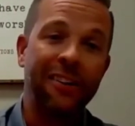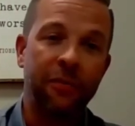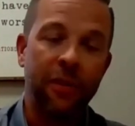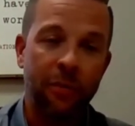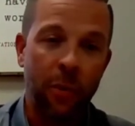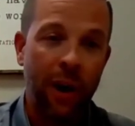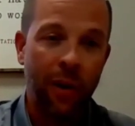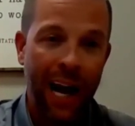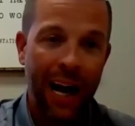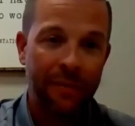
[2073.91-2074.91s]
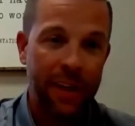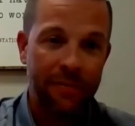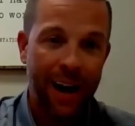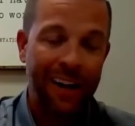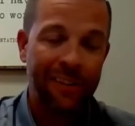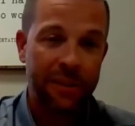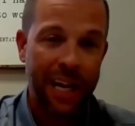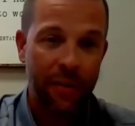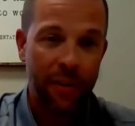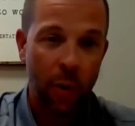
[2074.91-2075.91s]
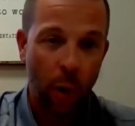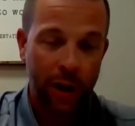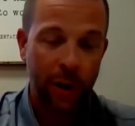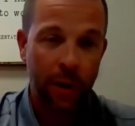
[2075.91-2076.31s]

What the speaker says: If we don't have the advisors out there working